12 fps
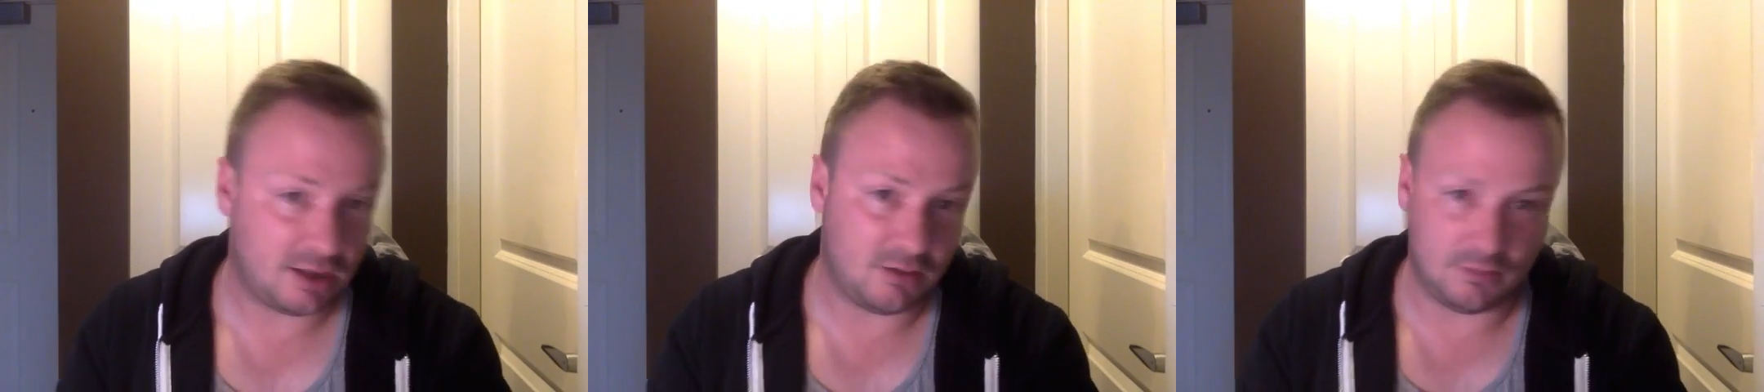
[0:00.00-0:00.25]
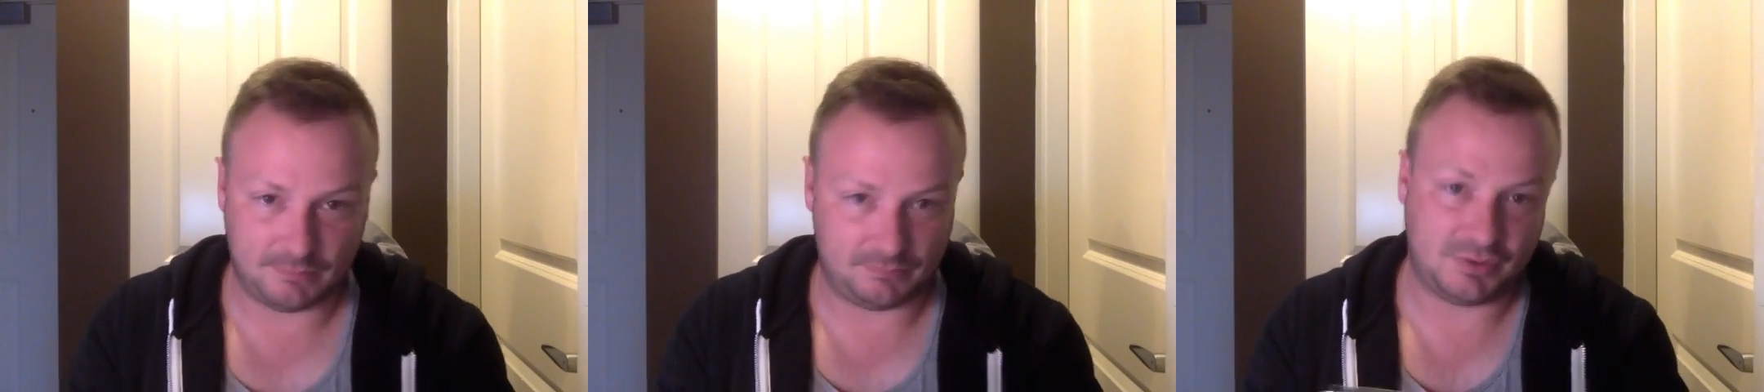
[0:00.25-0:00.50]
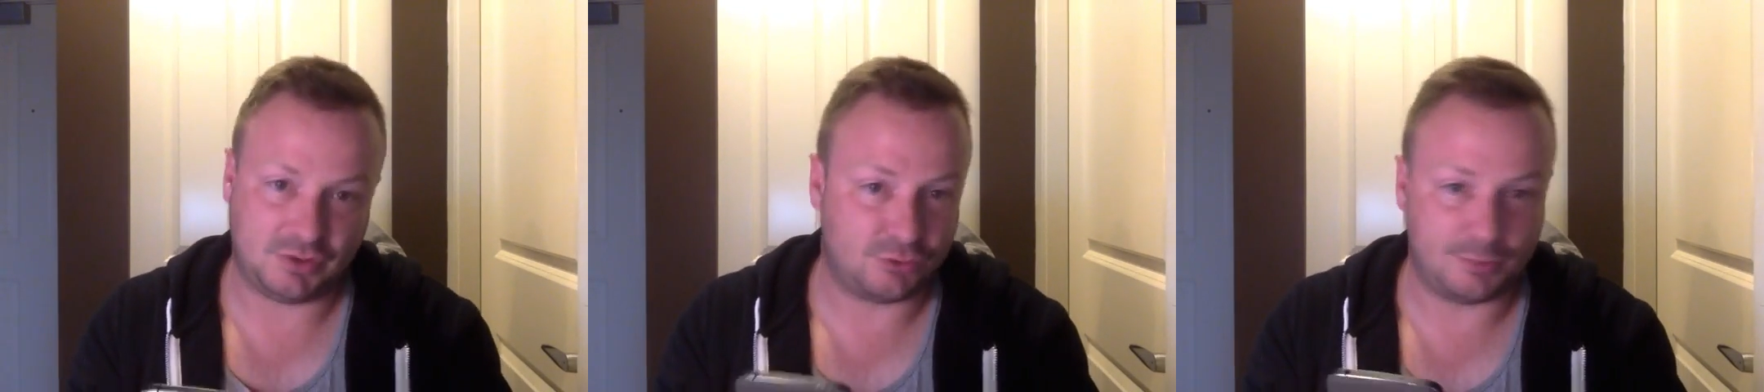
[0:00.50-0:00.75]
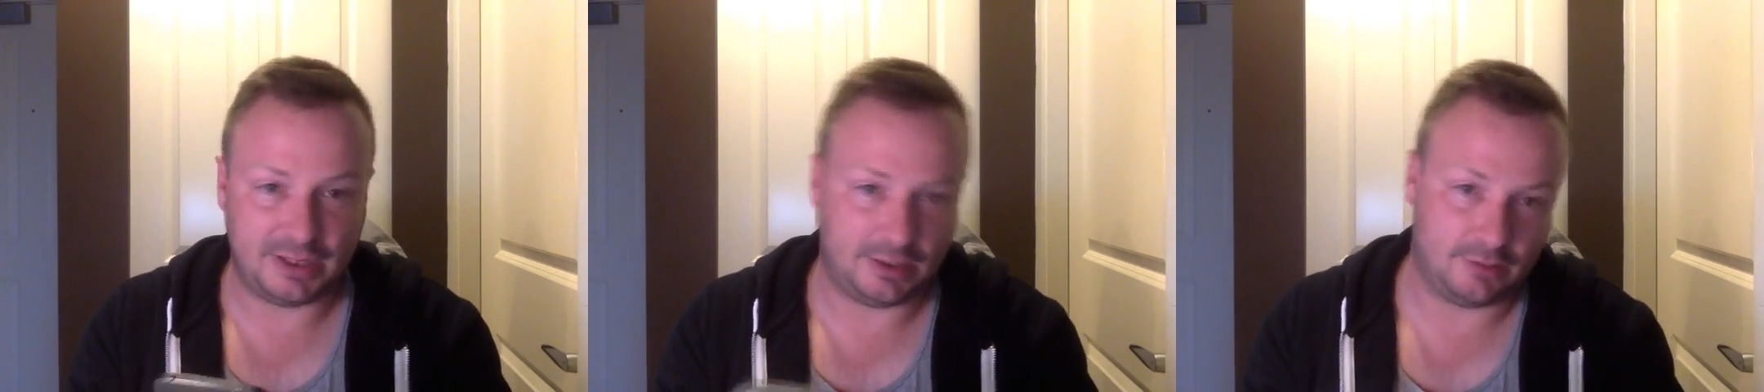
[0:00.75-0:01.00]
"Oh, I'm
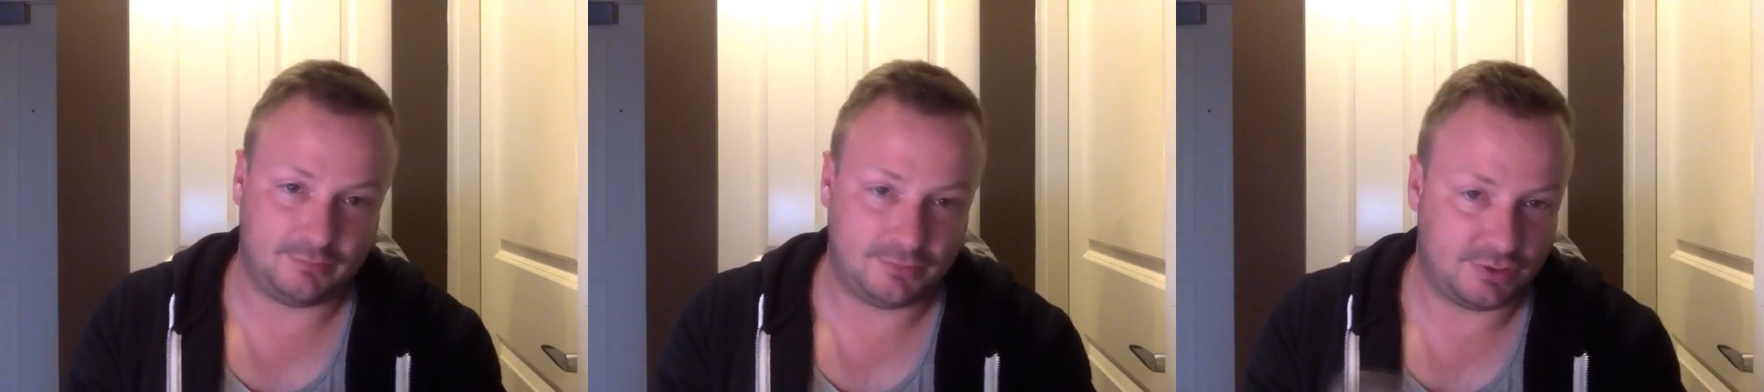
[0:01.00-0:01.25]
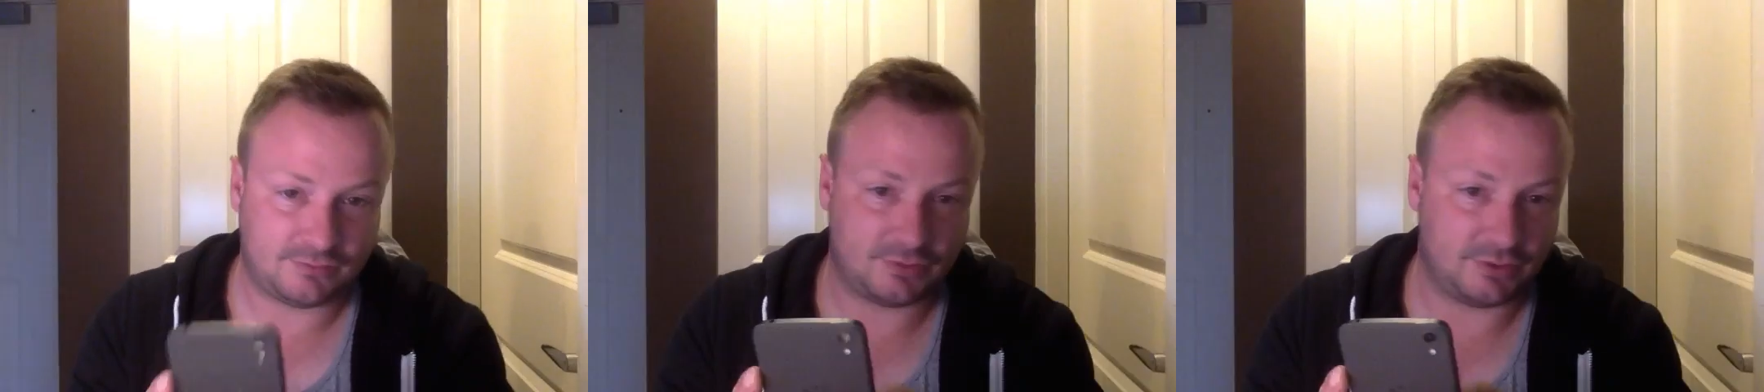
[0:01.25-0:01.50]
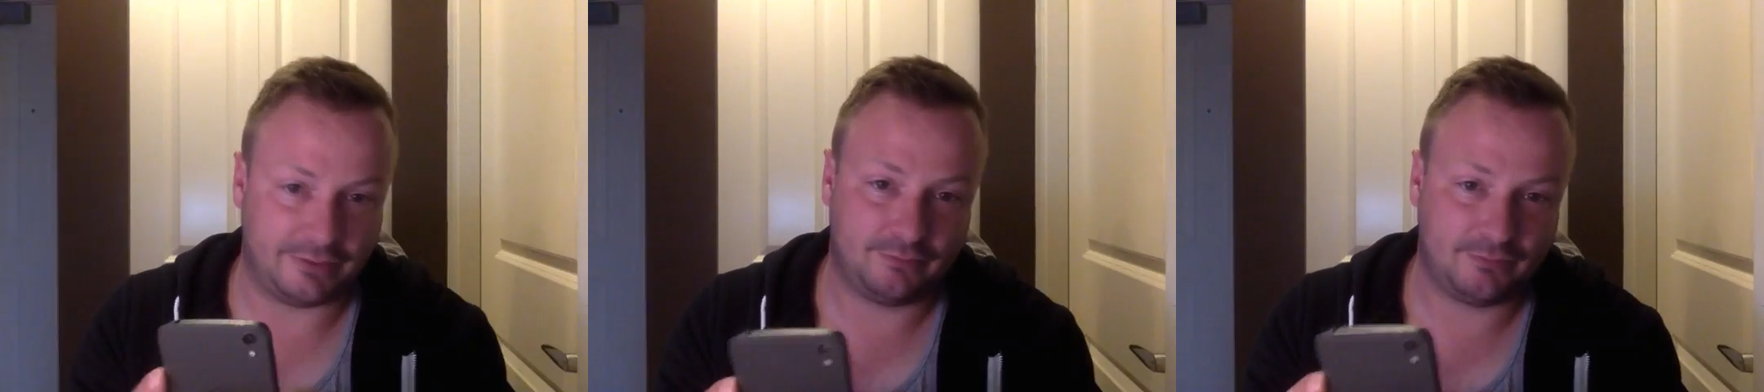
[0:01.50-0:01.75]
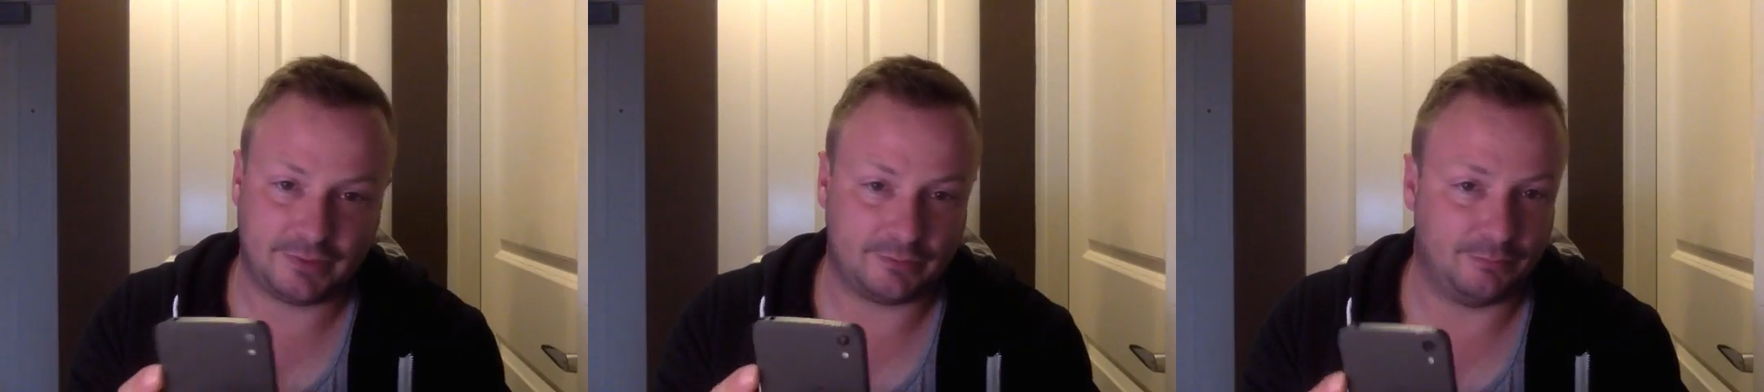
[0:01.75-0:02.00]
social media, just gonna
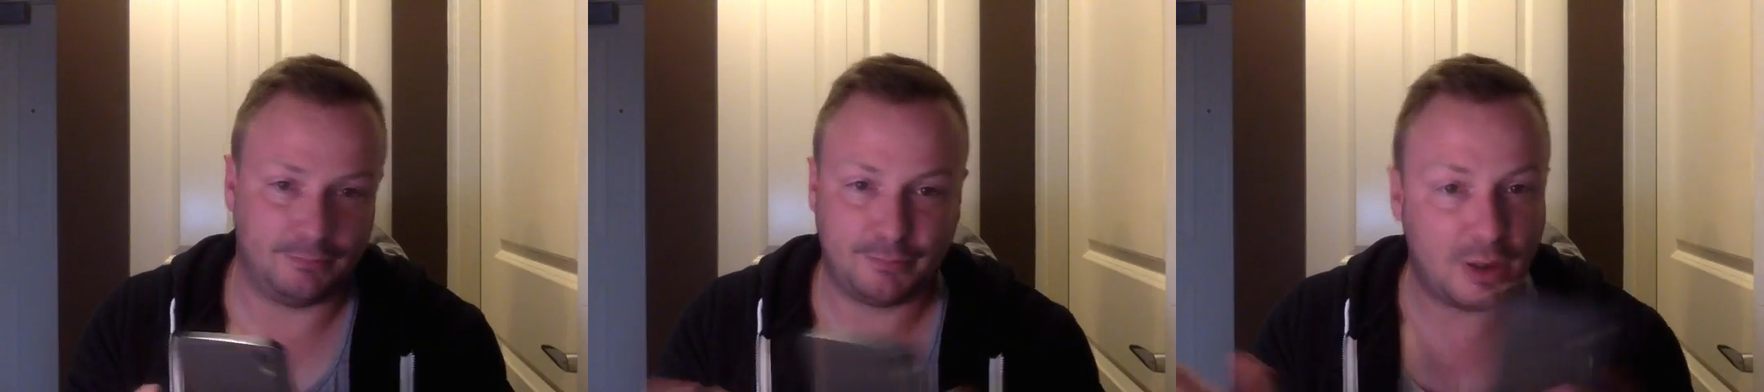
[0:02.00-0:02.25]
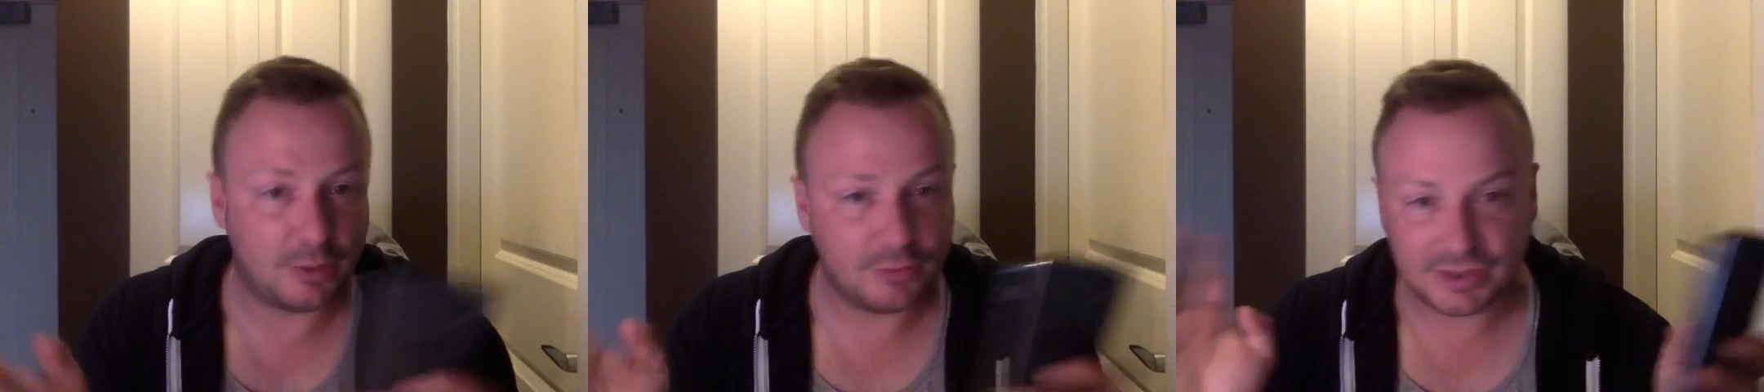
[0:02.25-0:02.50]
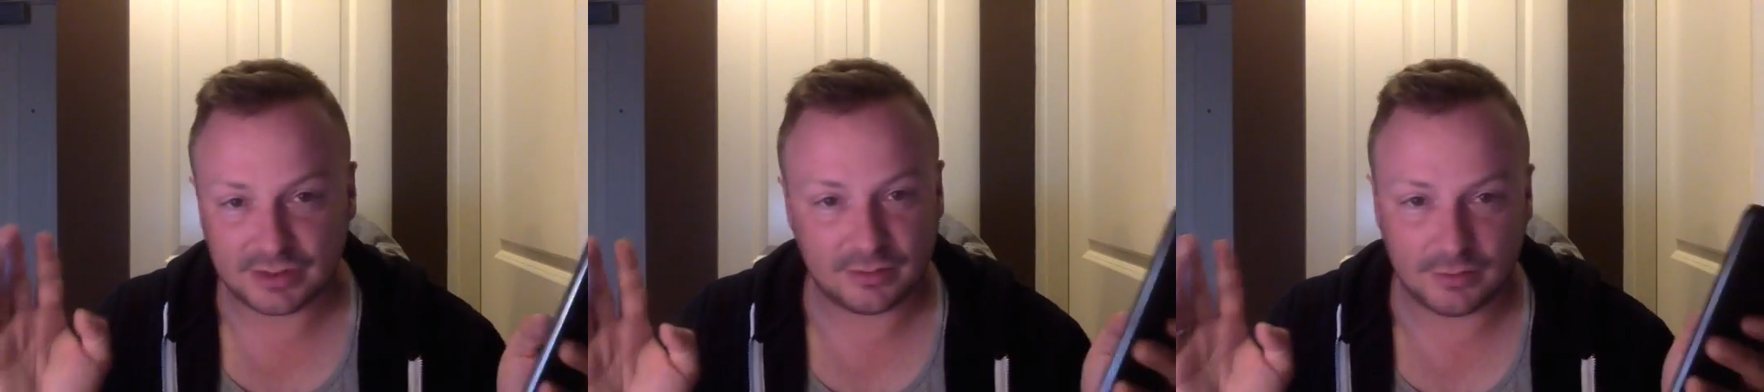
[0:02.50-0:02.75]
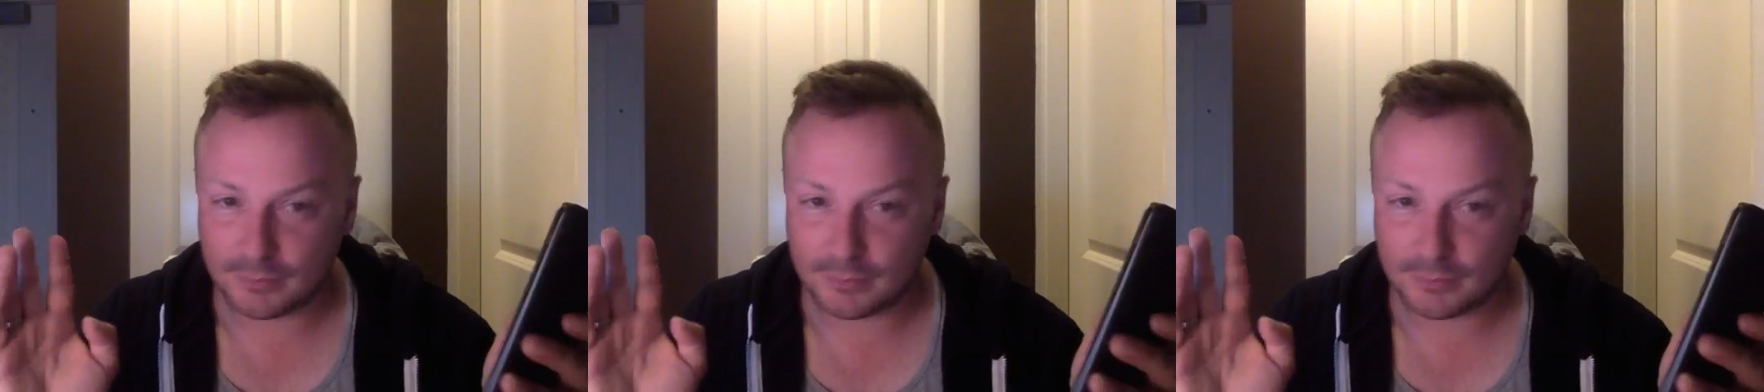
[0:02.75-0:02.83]
fucking post,